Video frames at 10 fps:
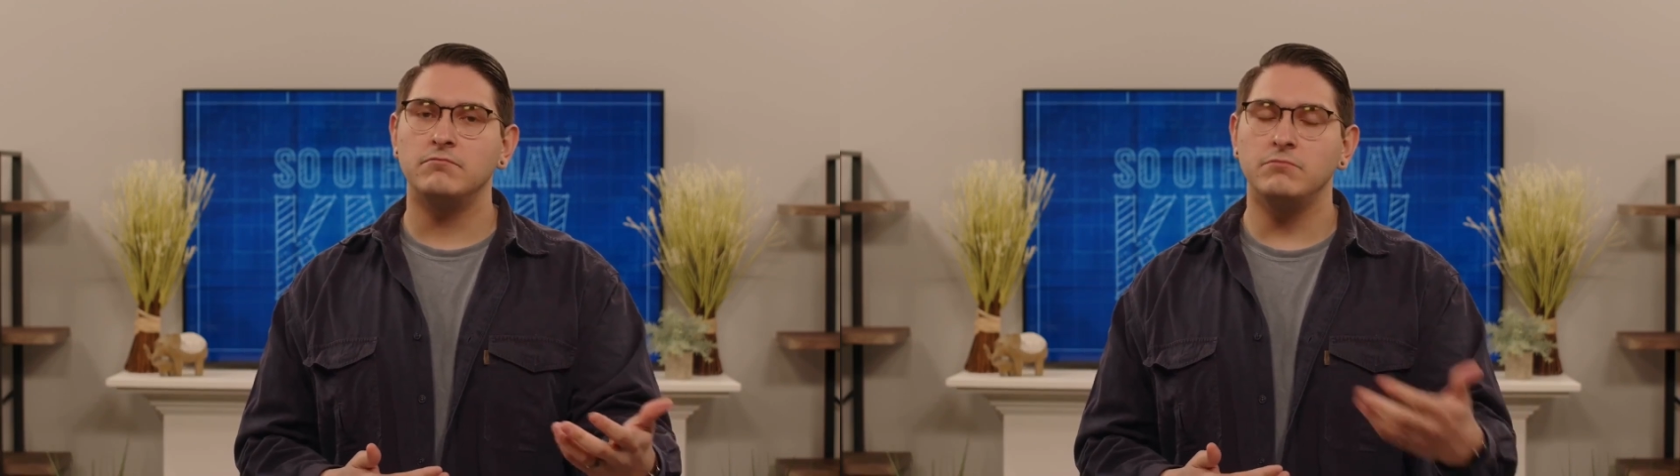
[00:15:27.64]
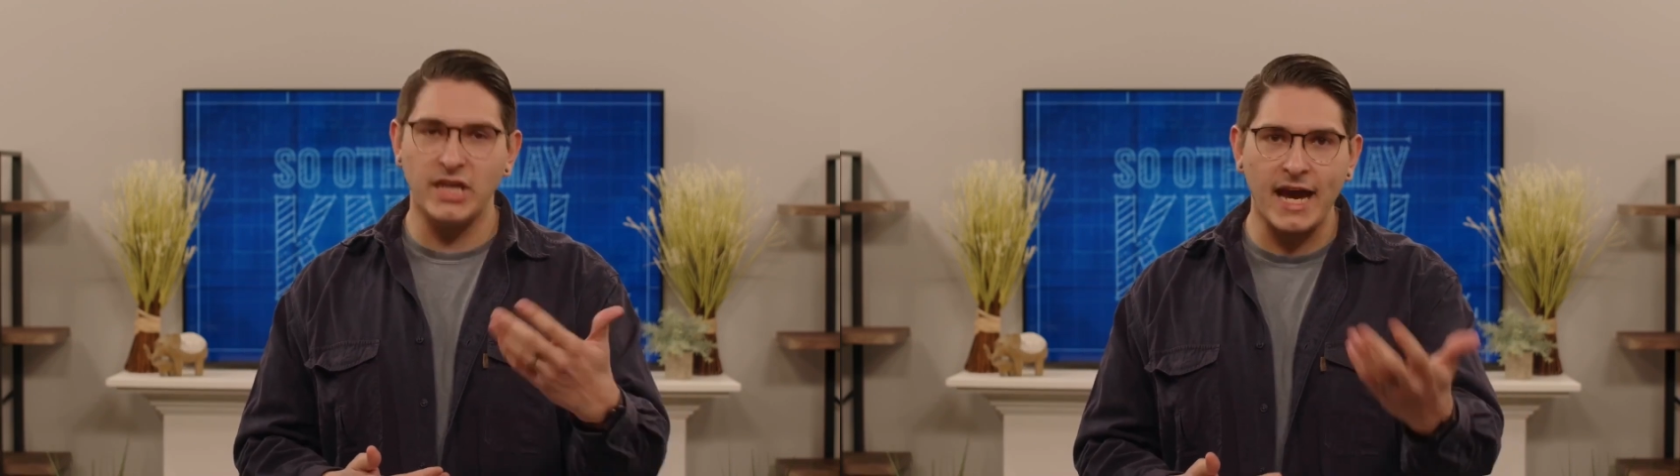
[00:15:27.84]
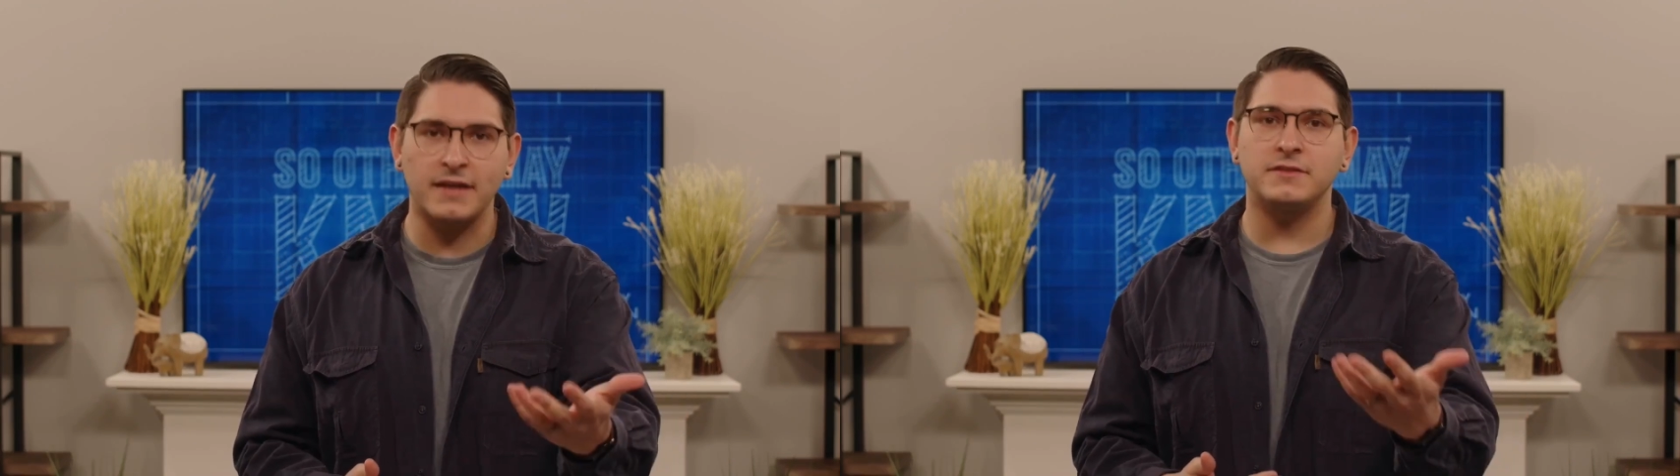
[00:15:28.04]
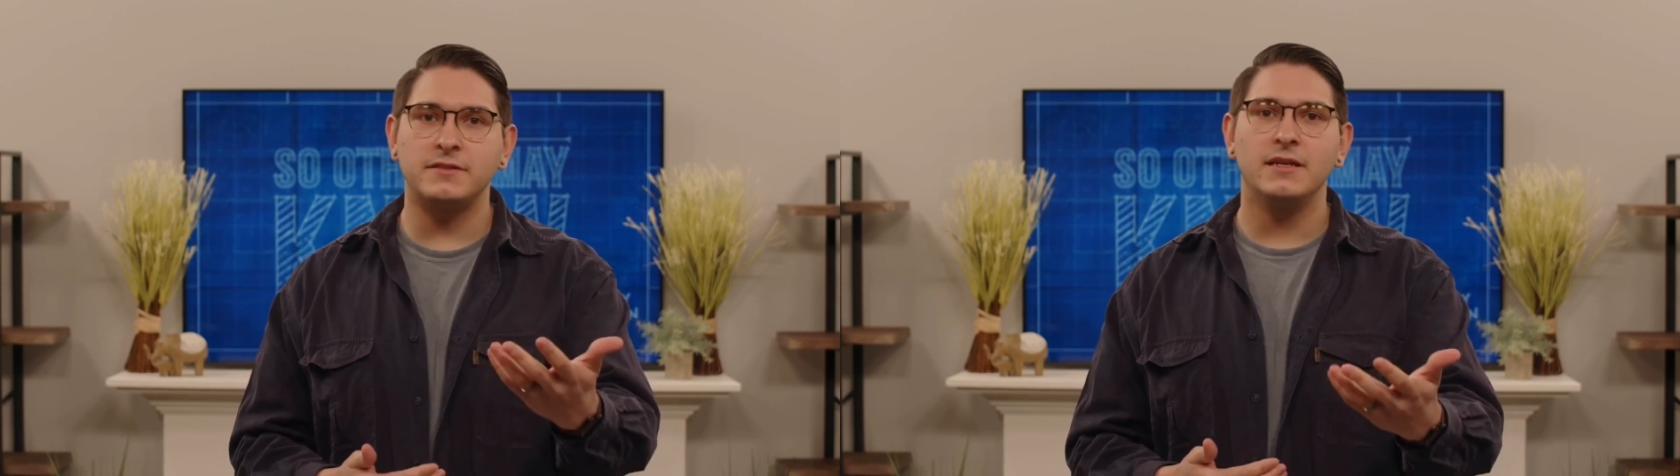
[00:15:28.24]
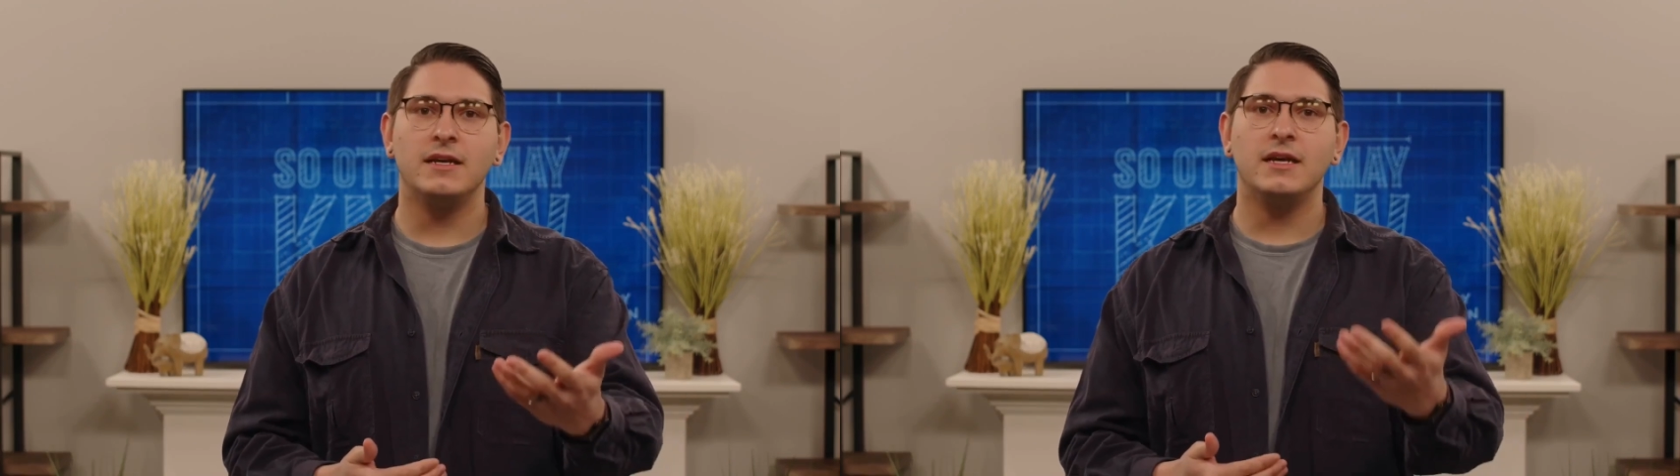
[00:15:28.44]

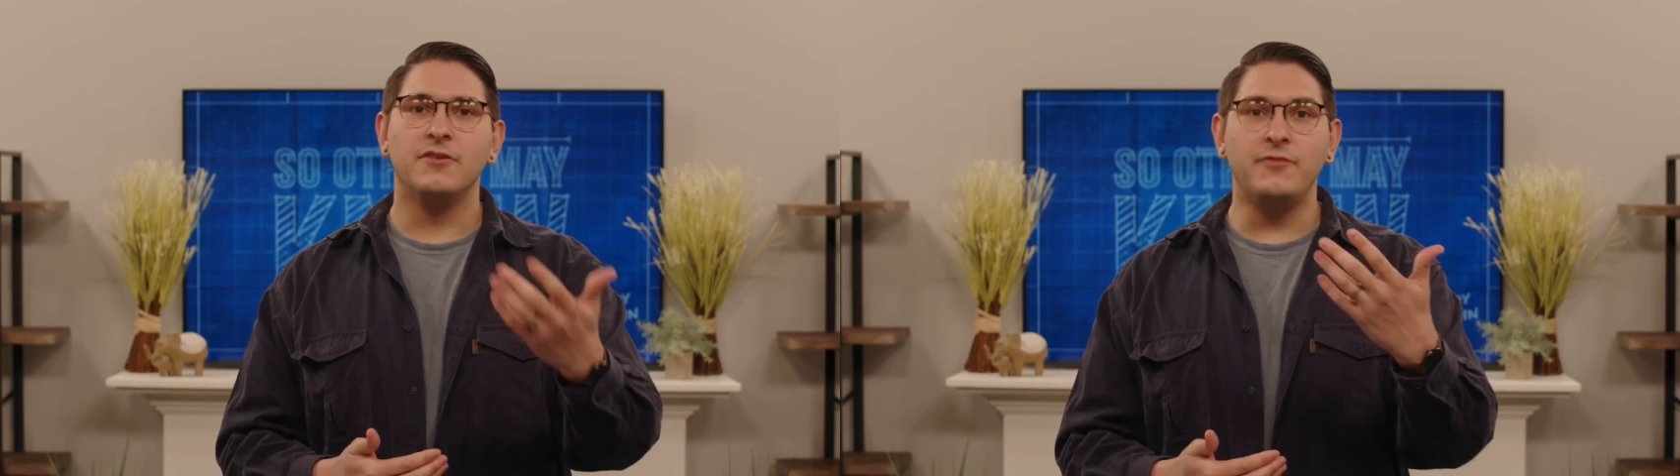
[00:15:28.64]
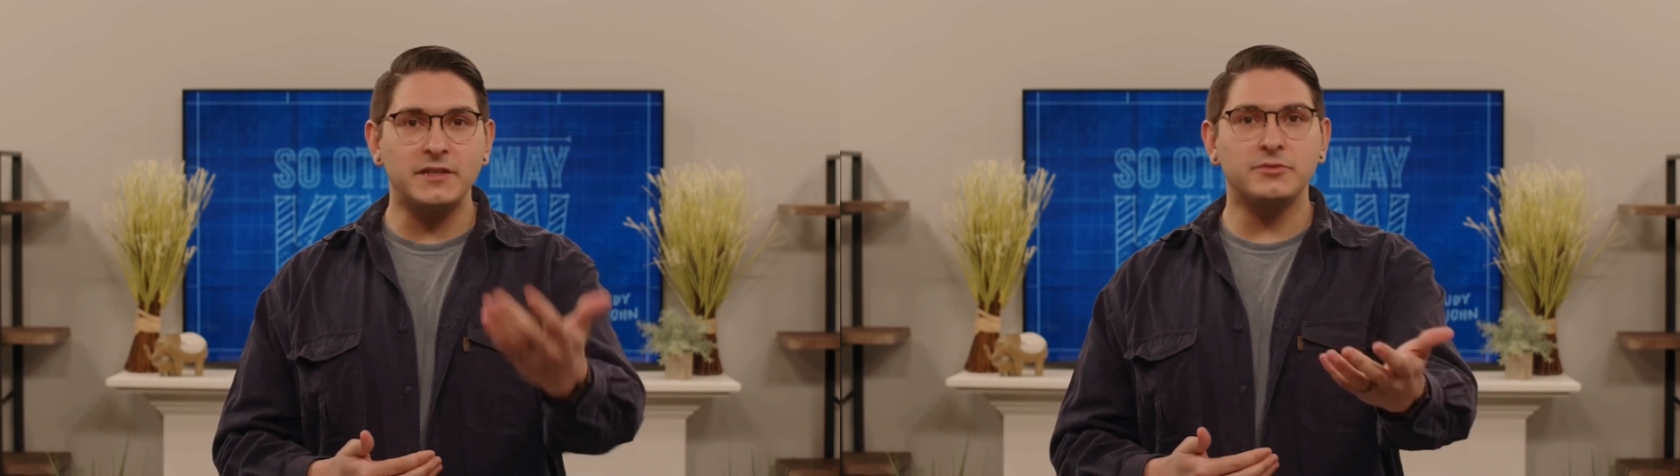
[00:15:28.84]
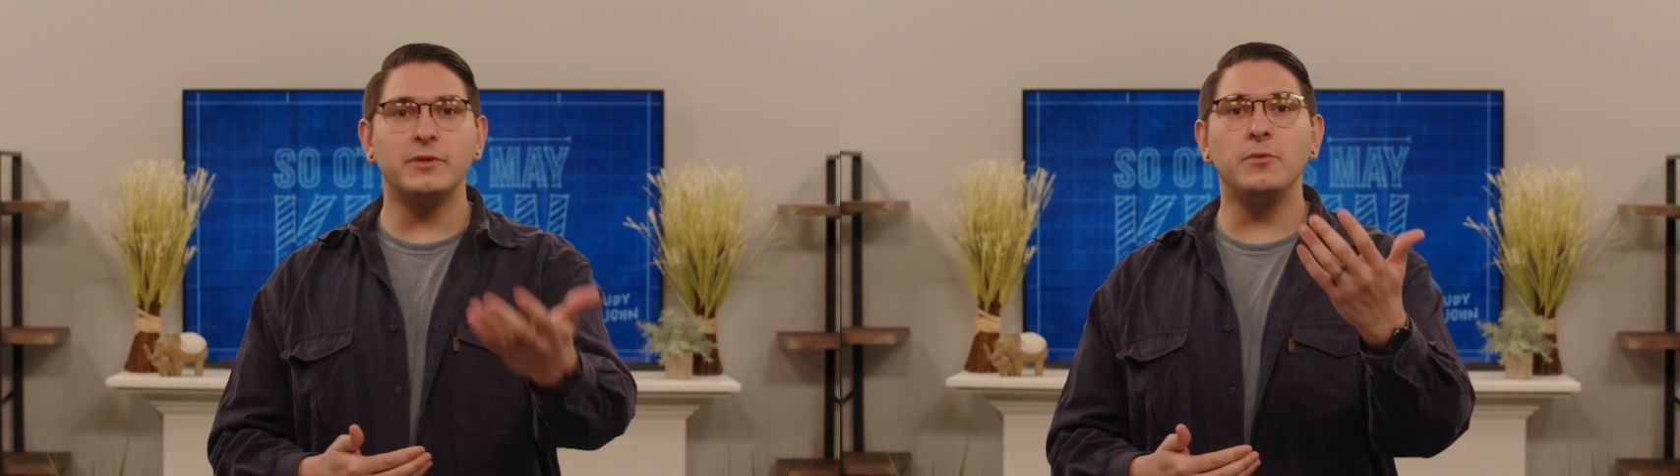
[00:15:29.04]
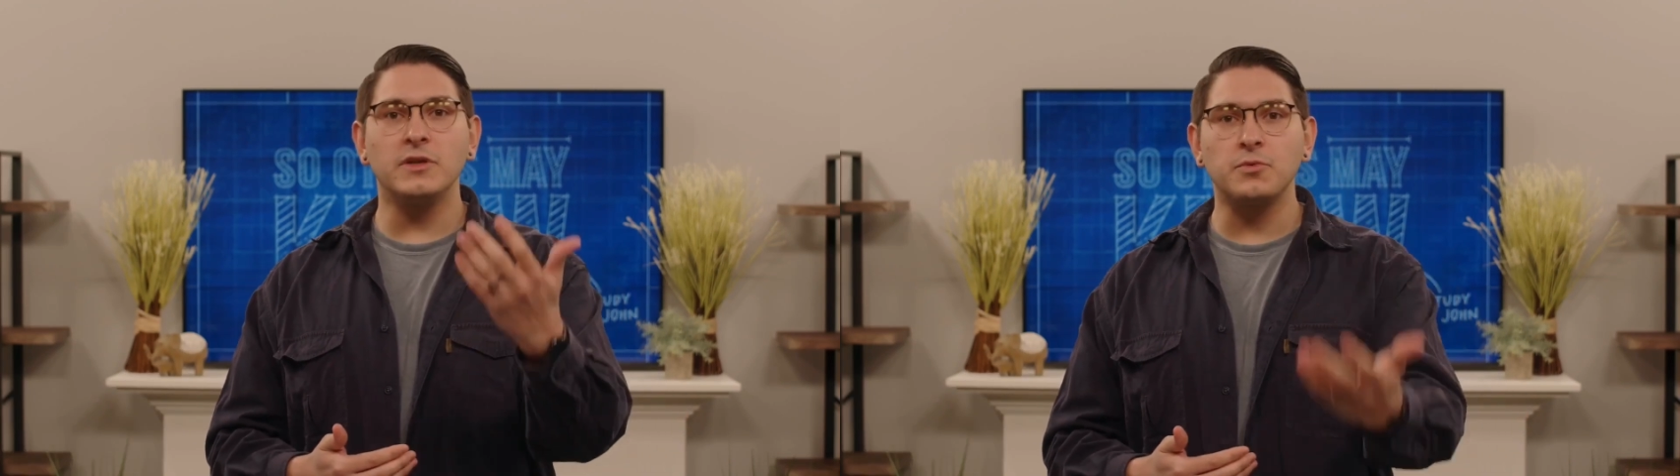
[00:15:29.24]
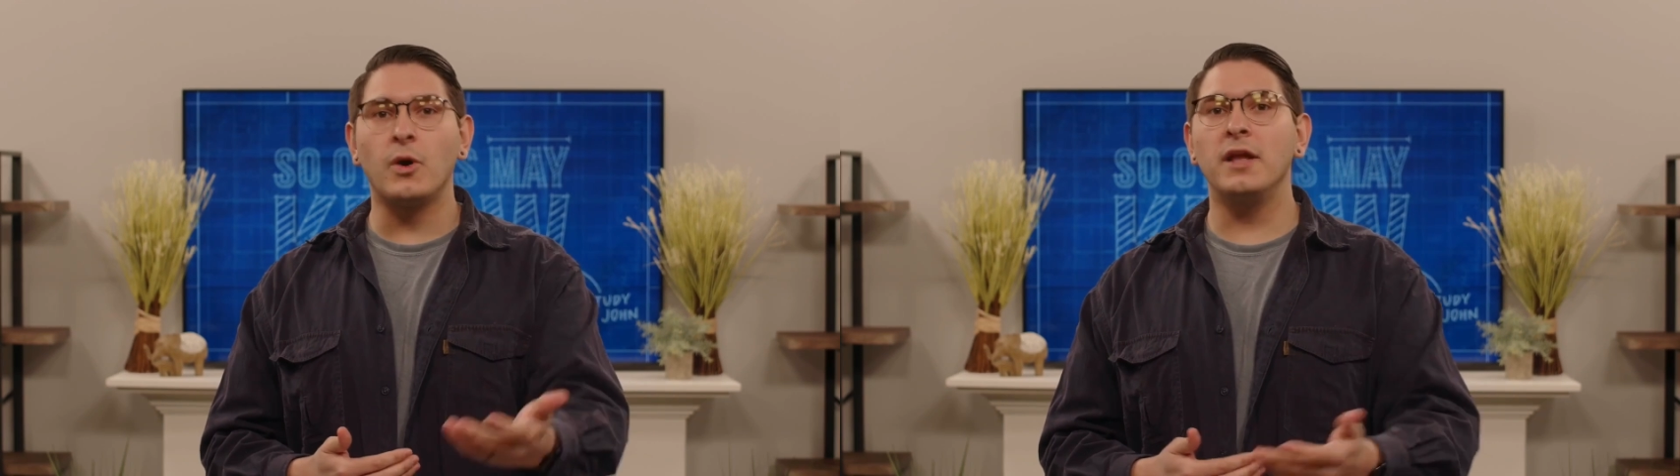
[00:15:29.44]
Yes, Victory
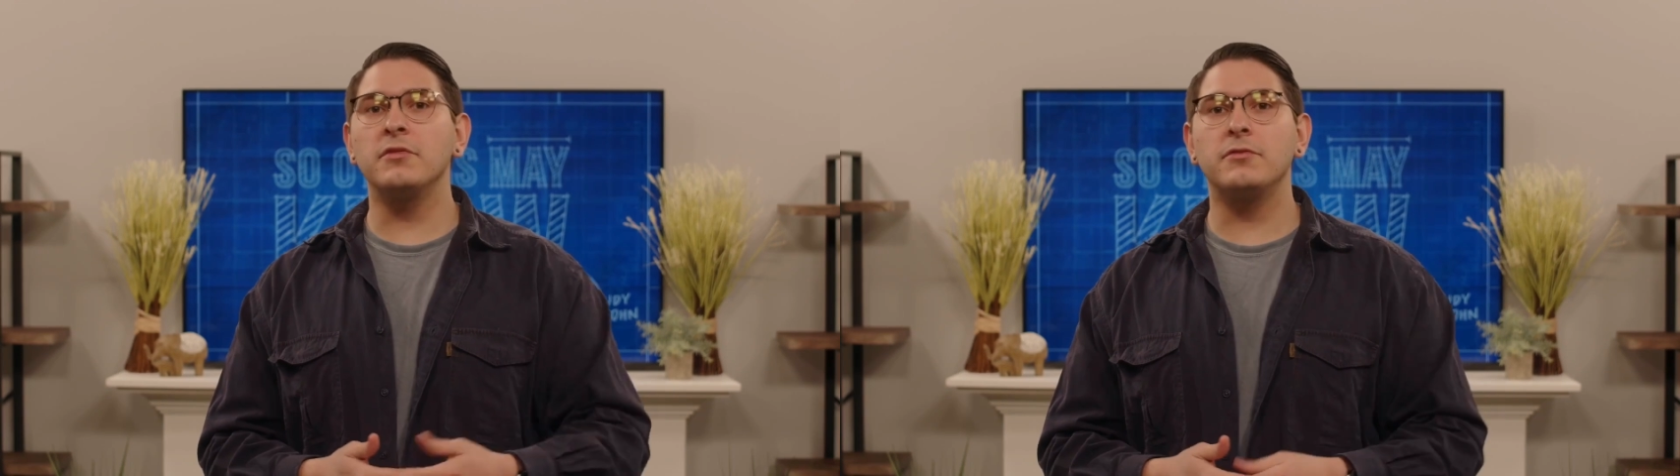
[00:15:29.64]
was won